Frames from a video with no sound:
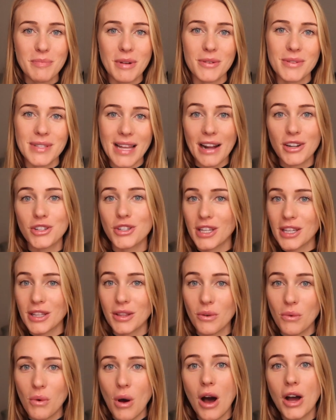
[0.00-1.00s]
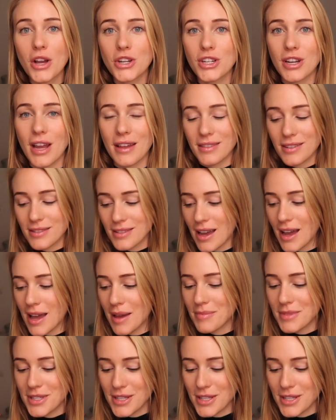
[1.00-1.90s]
but it was actually in the wash at the time.